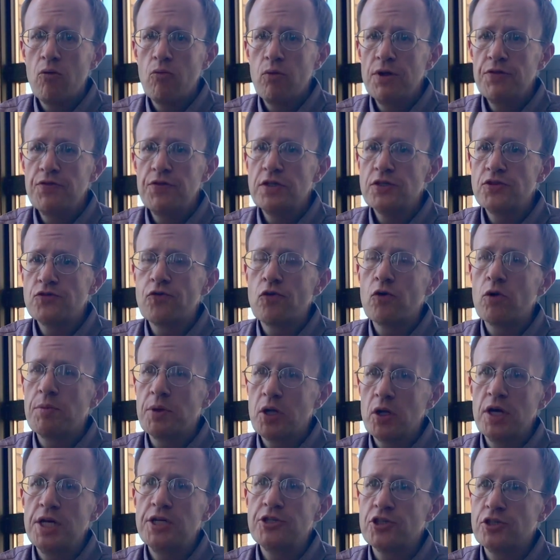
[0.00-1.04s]
with this
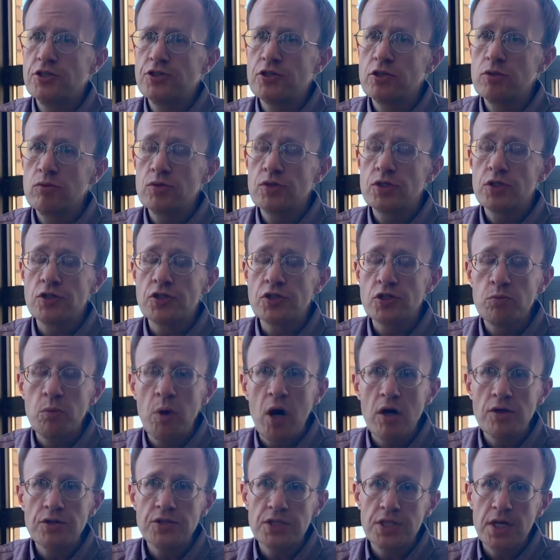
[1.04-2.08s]
formulation. So there was a
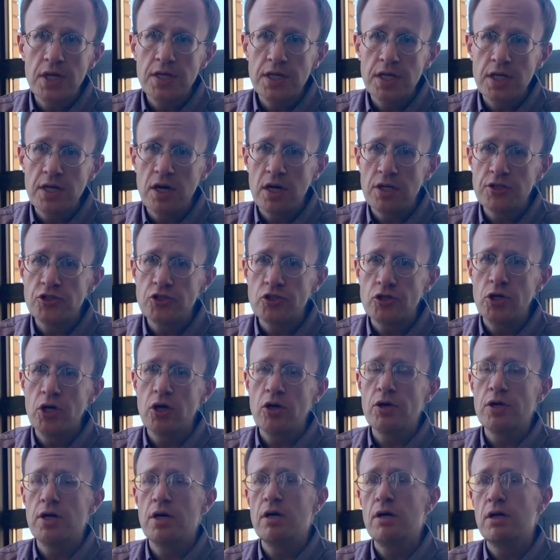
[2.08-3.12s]
small study in
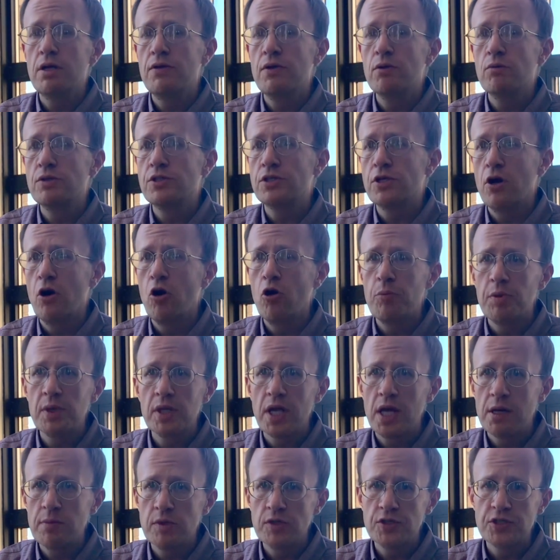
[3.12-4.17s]
Australia that was an open
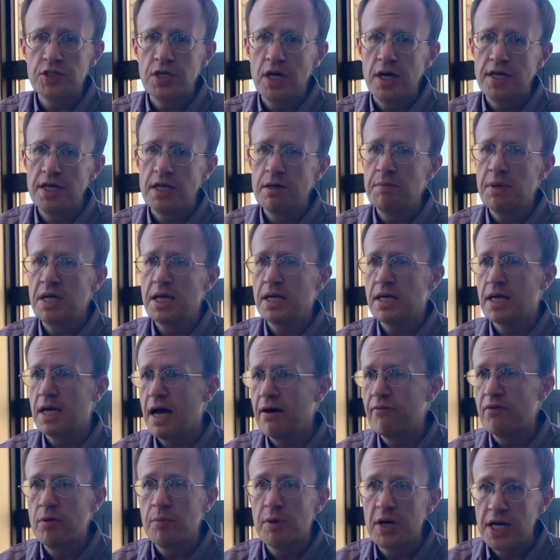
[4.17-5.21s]
label study, meaning
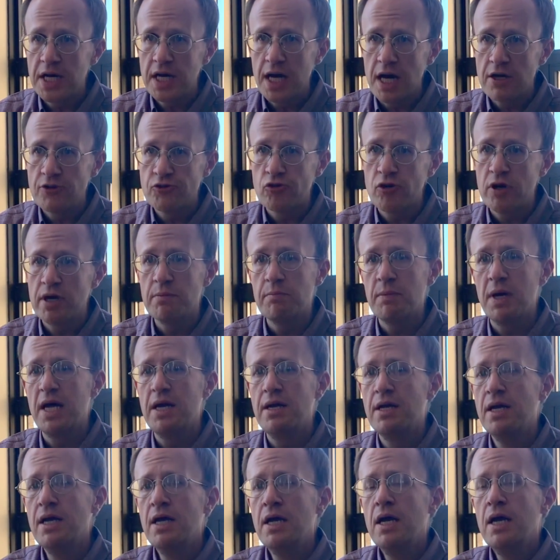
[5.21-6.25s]
everybody got treatment.
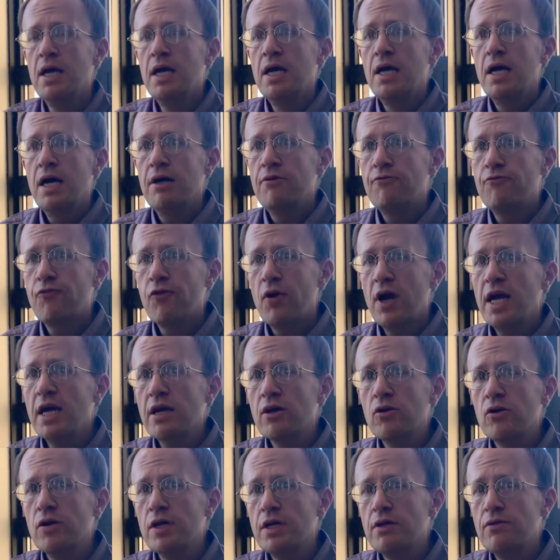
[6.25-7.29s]
And
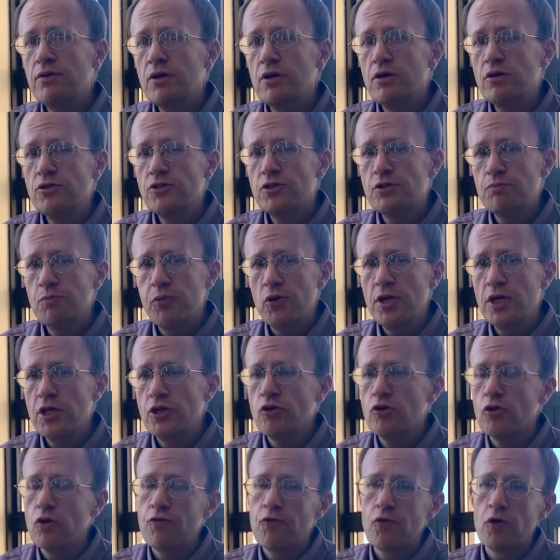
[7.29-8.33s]
frankly, there's pretty
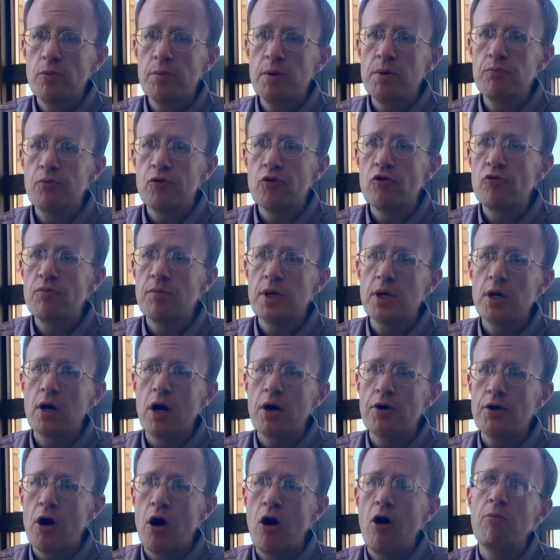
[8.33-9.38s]
uniform improvement
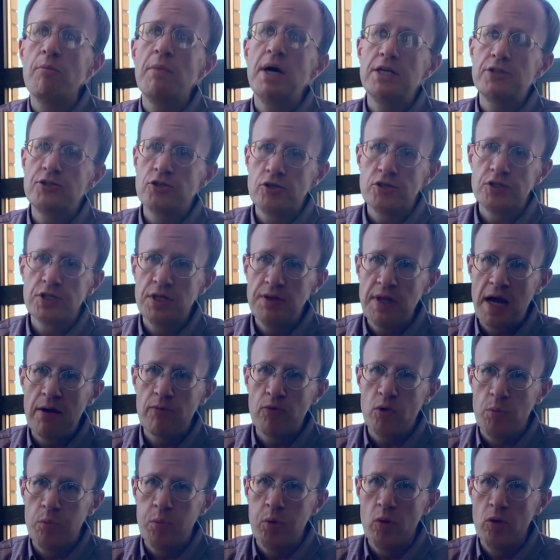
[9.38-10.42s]
on all measures in that
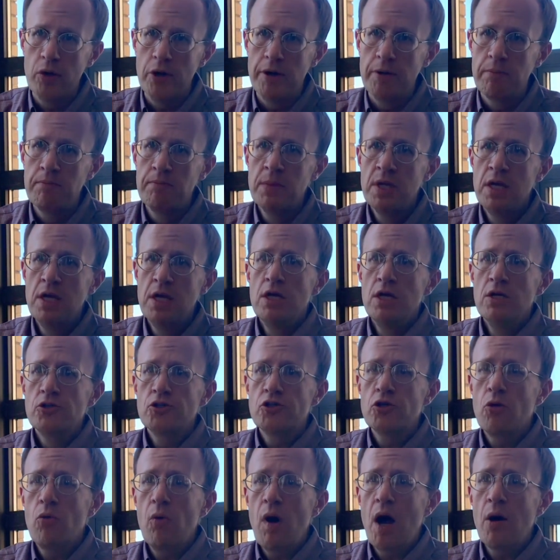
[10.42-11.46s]
report.
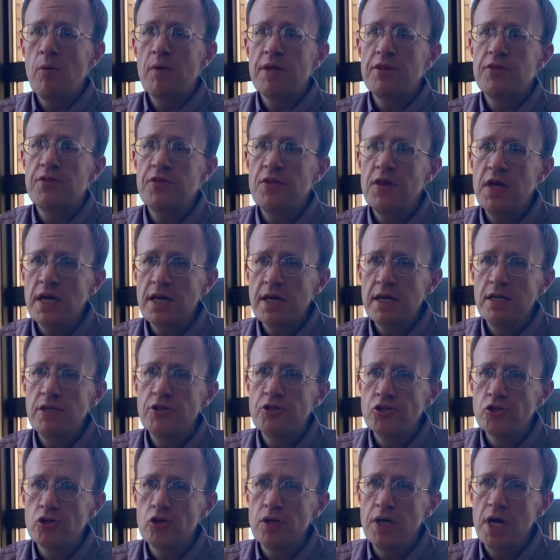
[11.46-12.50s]
So while we think it
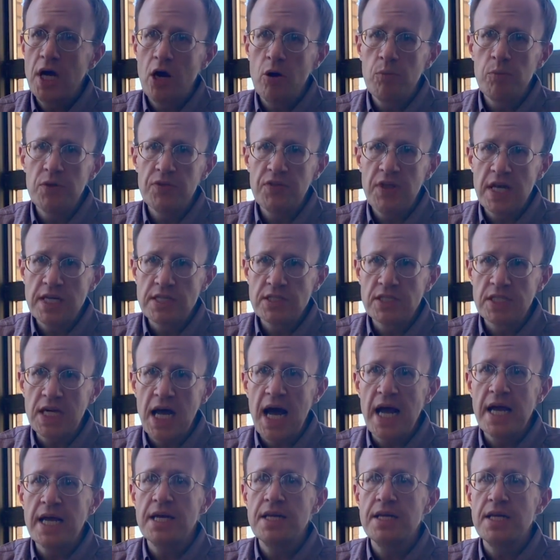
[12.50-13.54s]
should help with
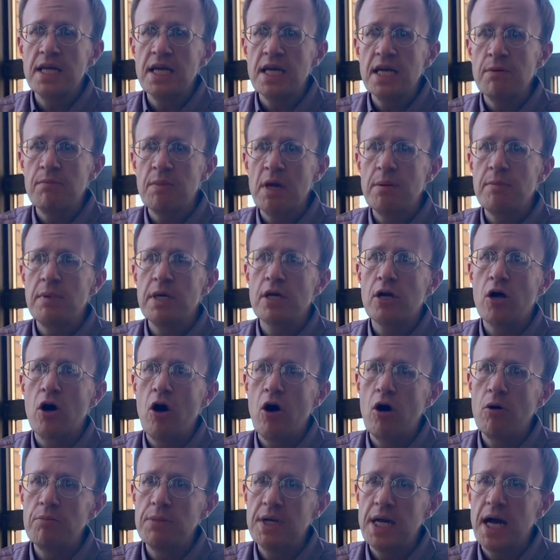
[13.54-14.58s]
anxiety and maybe
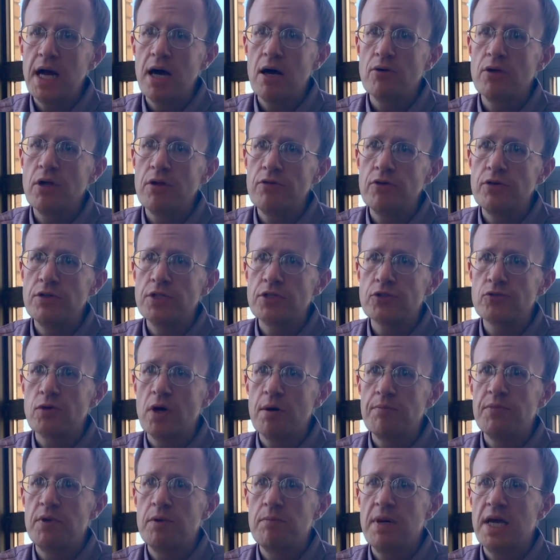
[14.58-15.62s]
calm down other
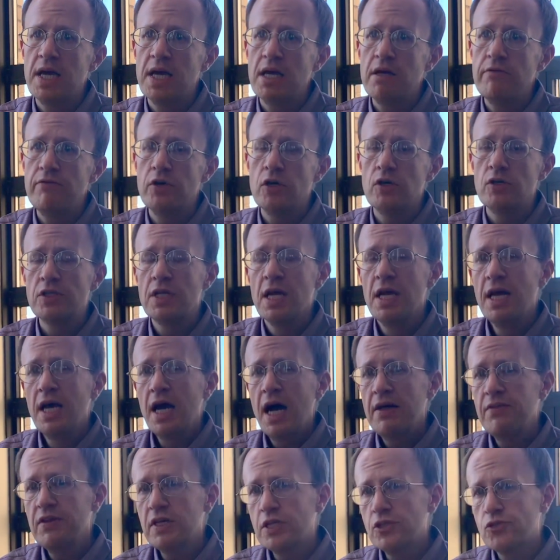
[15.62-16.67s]
disruptive behaviors,
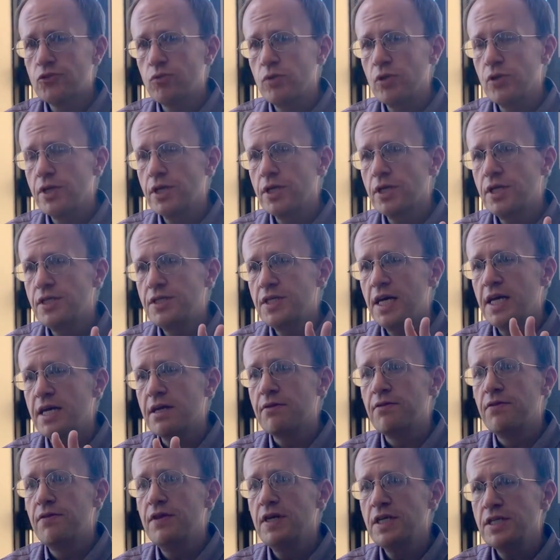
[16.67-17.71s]
I think it's really gonna take
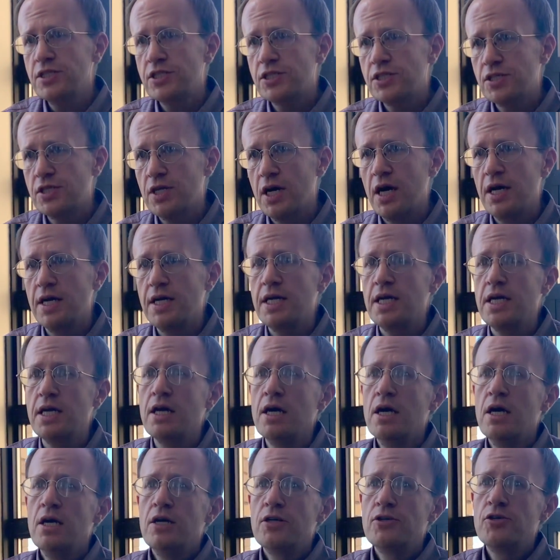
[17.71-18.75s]
this study
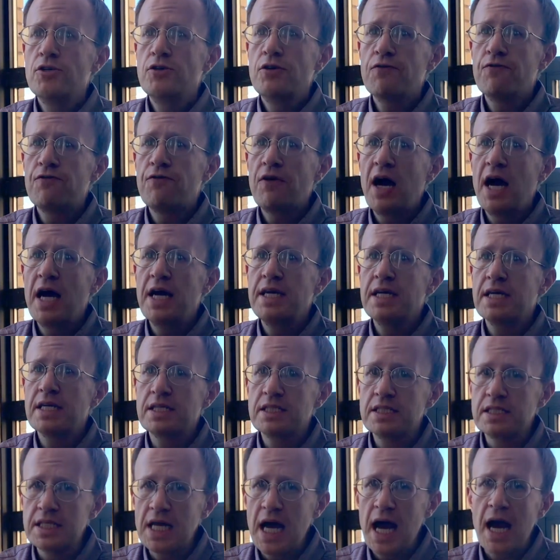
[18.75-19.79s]
to define
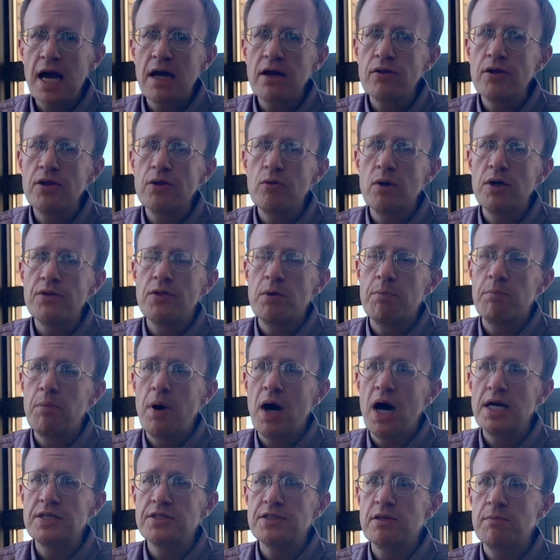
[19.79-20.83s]
exactly what the
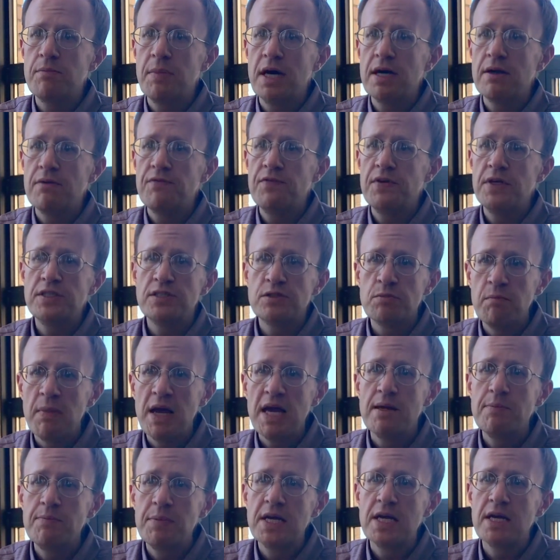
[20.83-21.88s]
positive benefits
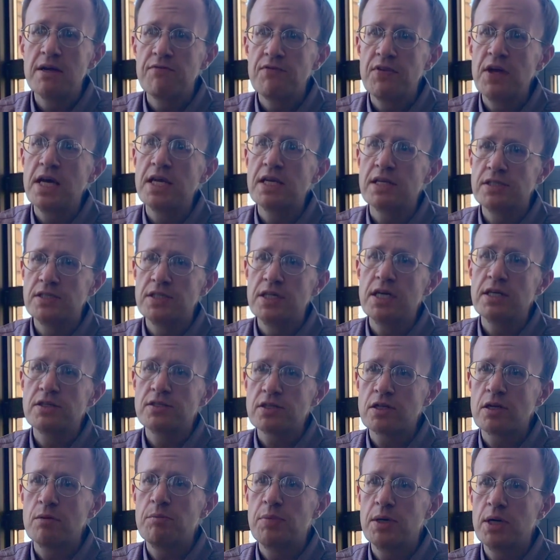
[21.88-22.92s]
may be if they
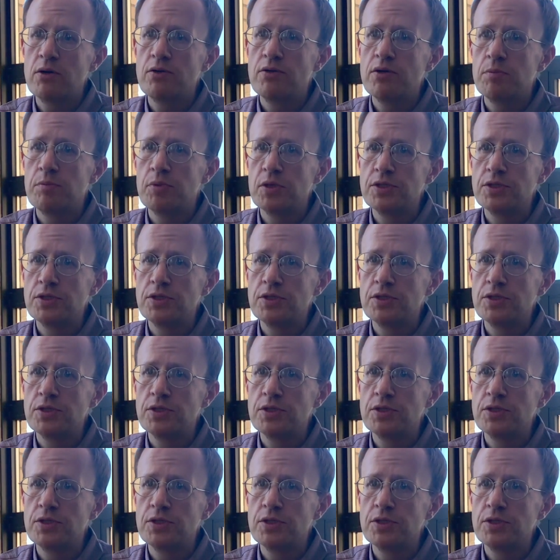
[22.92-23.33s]
exist compared to